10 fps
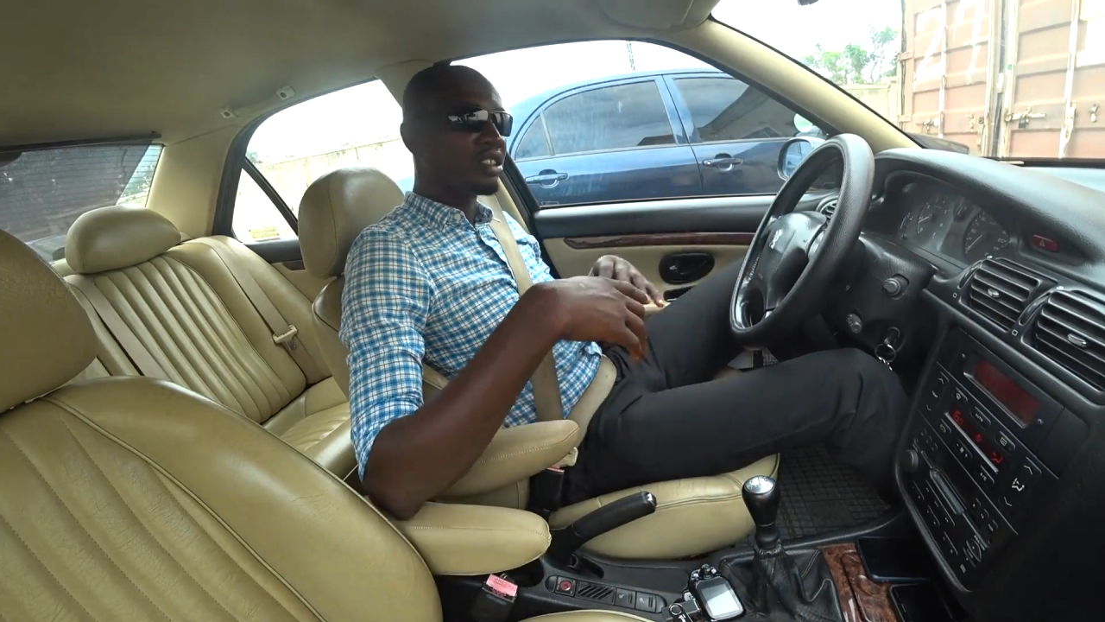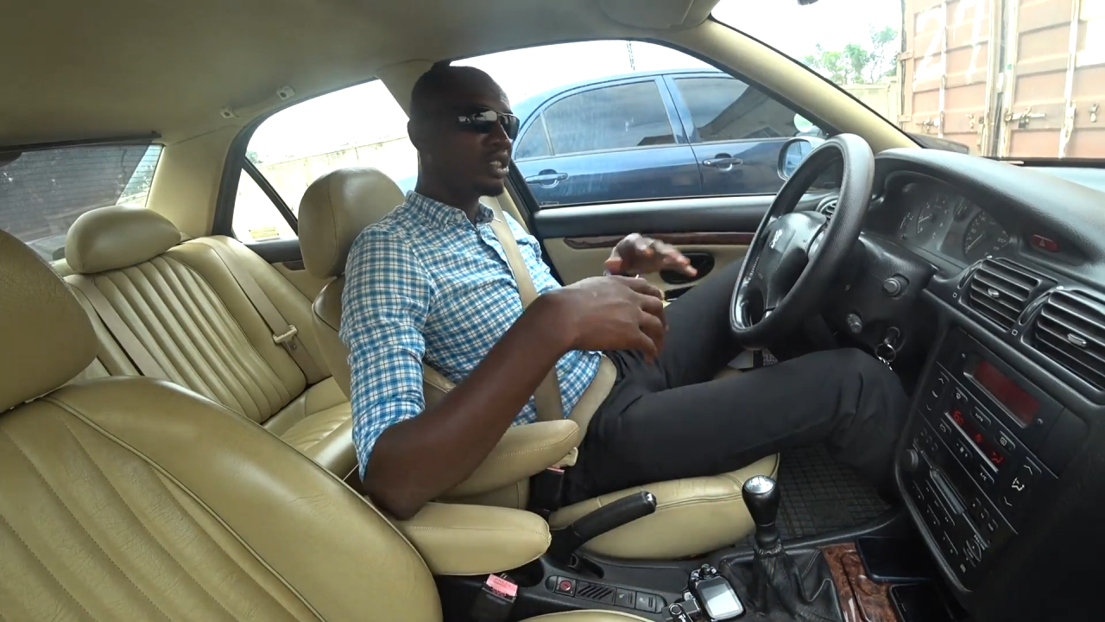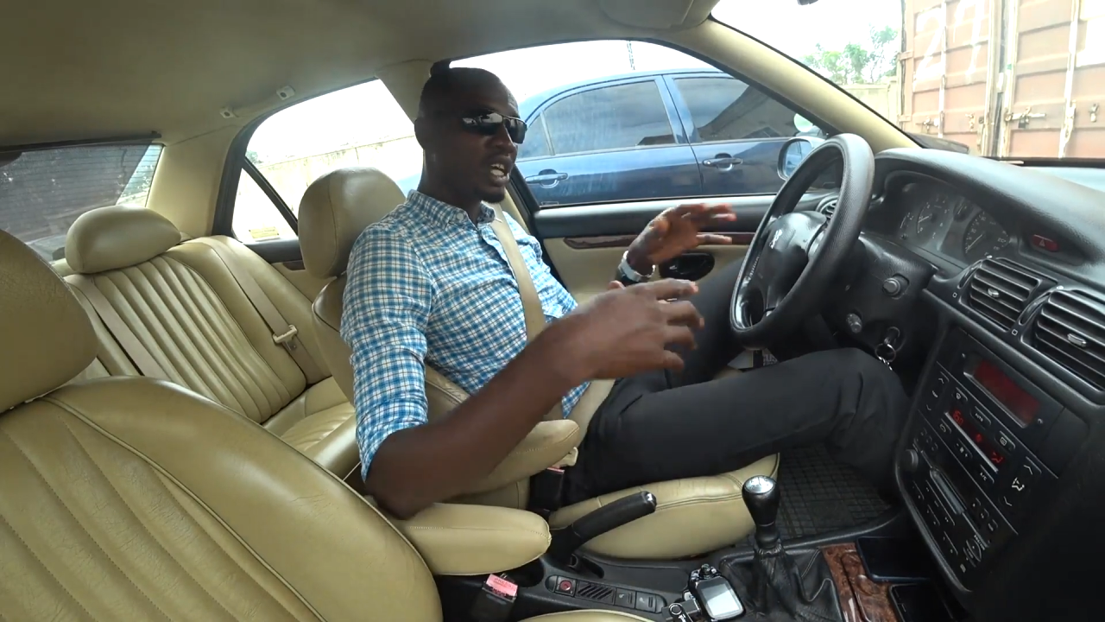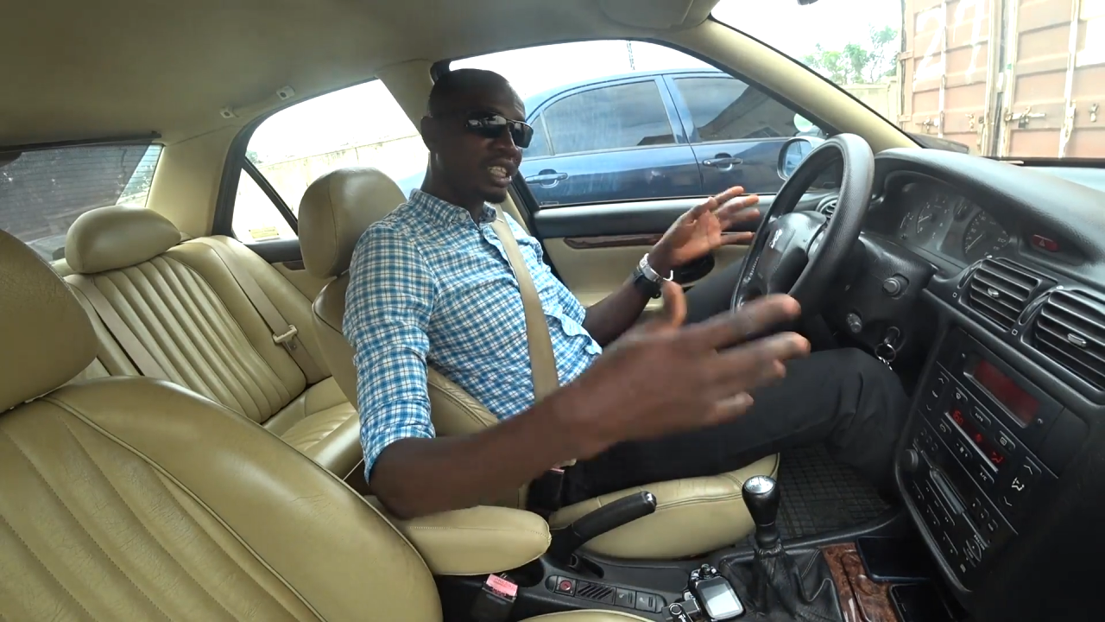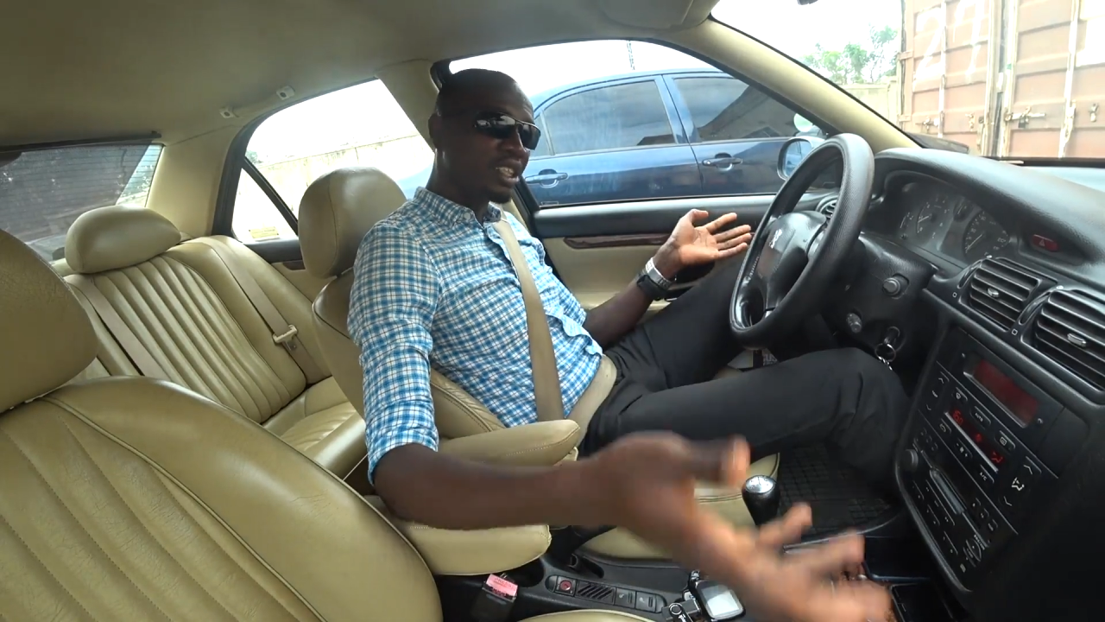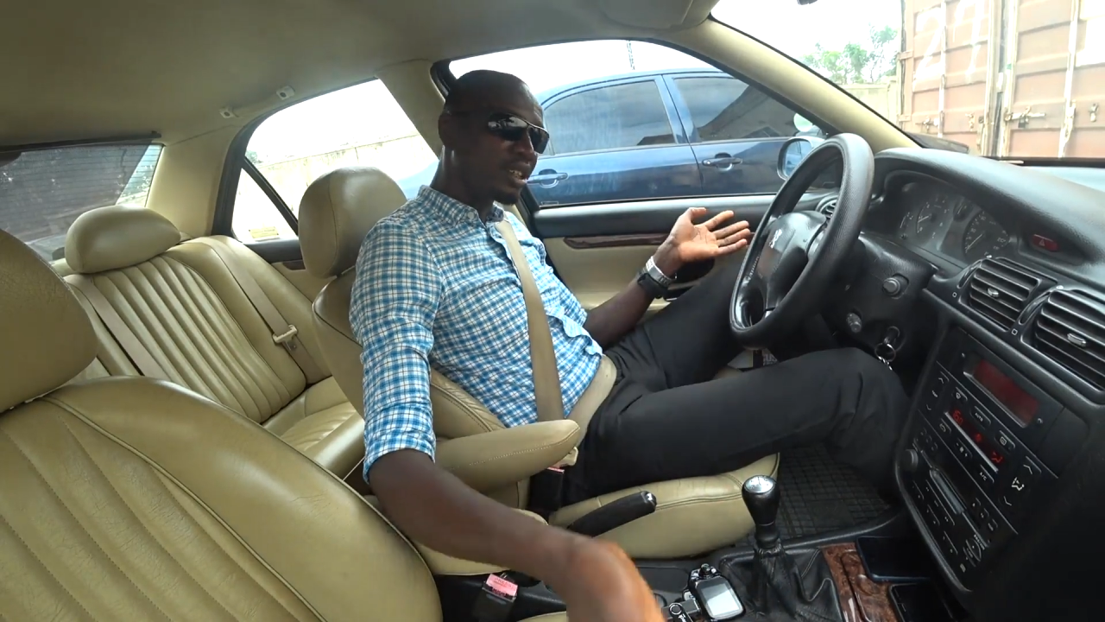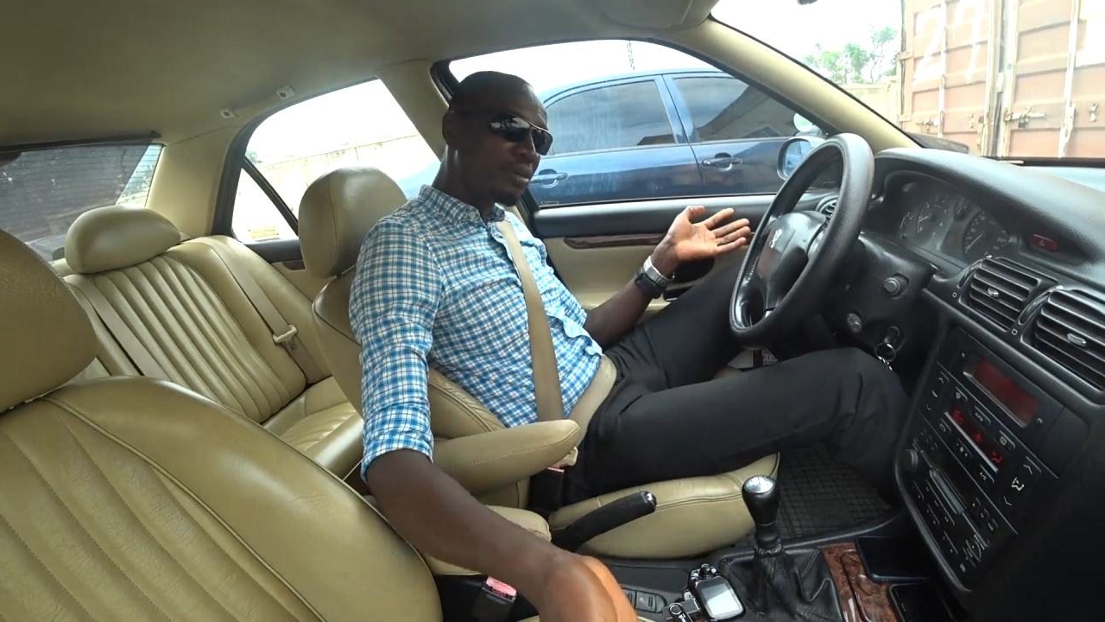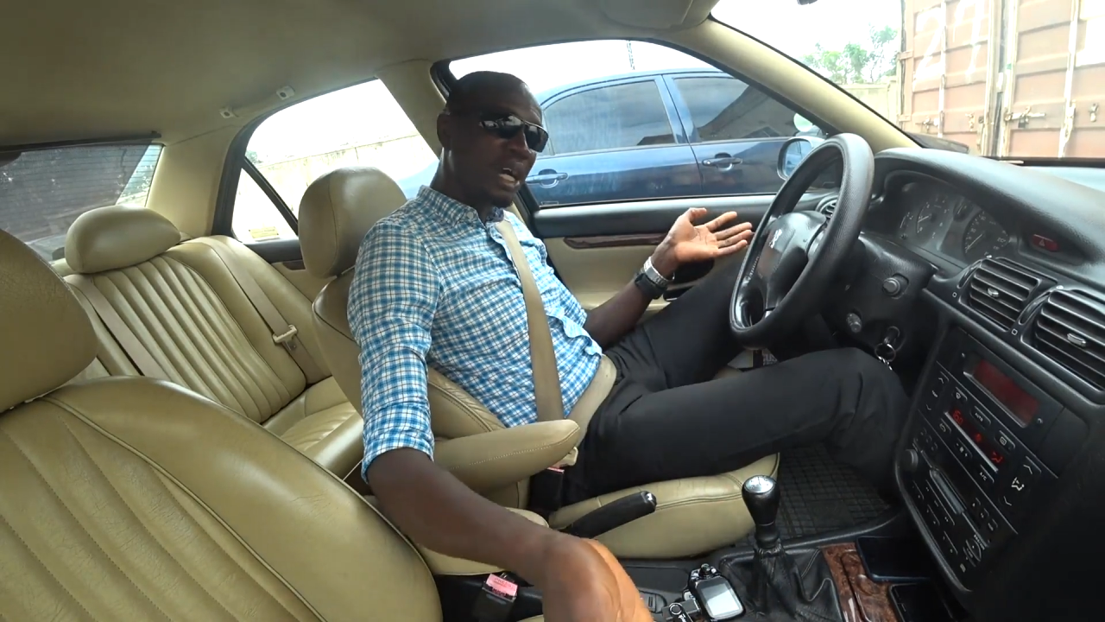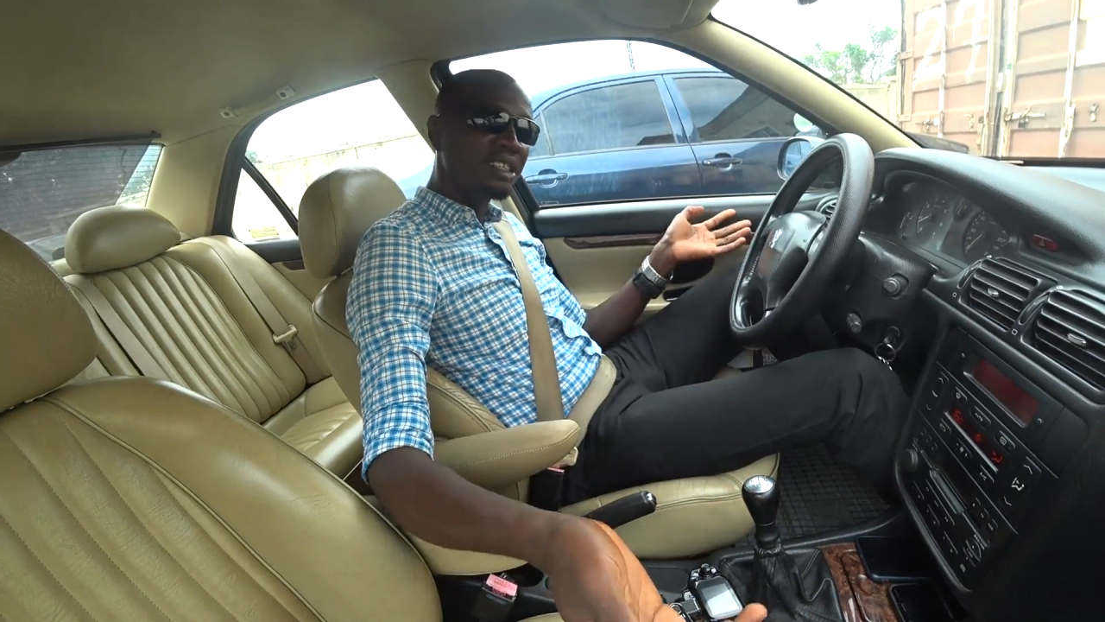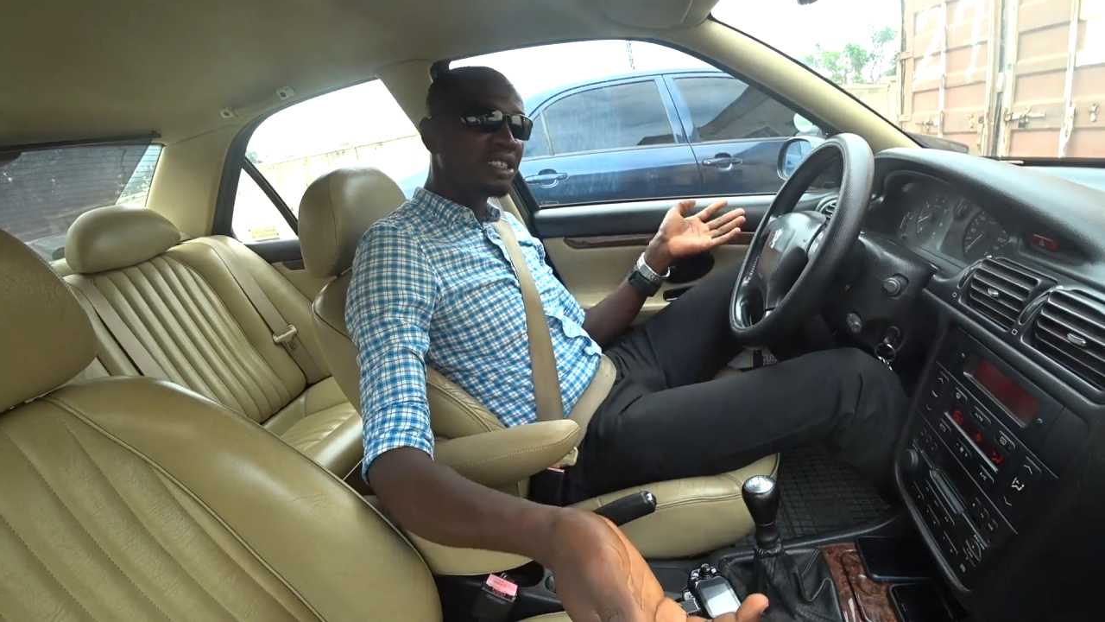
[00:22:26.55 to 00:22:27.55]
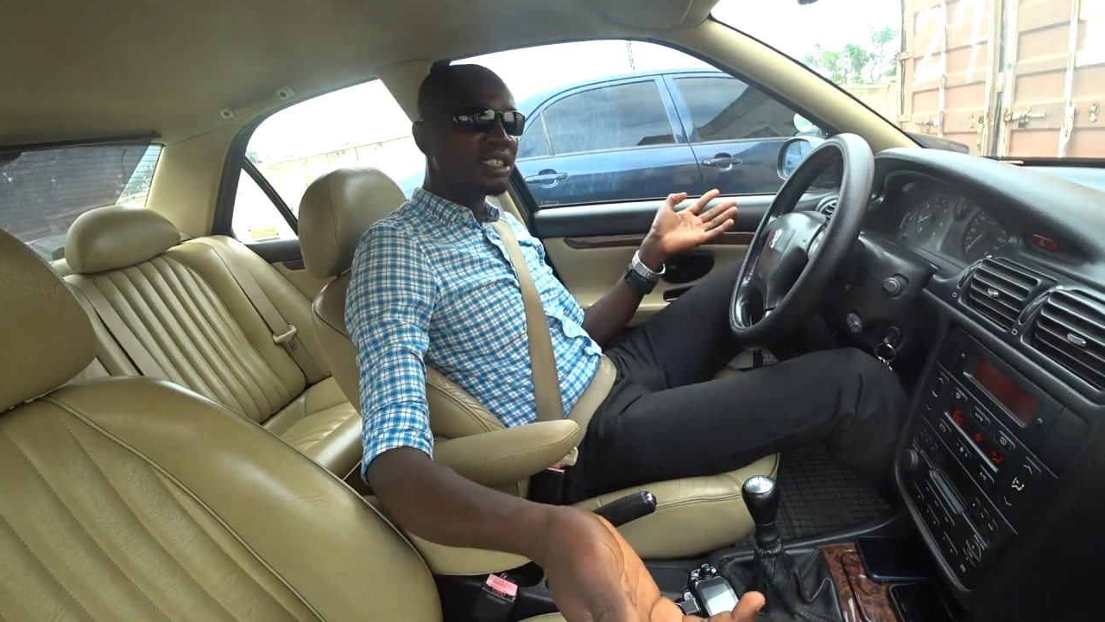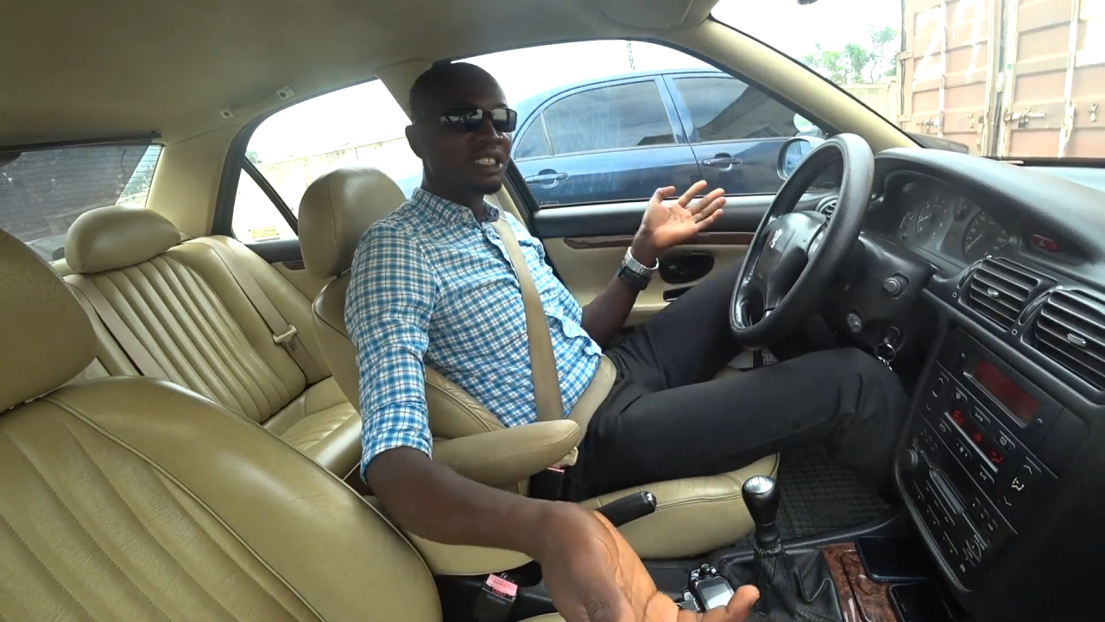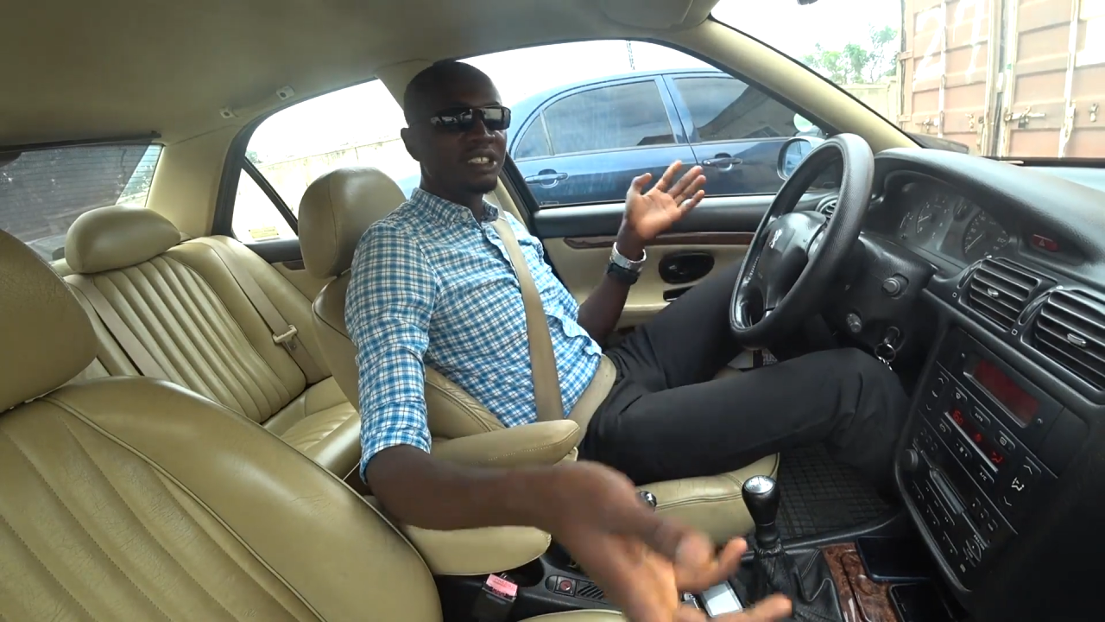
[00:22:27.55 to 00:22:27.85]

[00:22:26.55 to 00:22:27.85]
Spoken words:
also has automatic.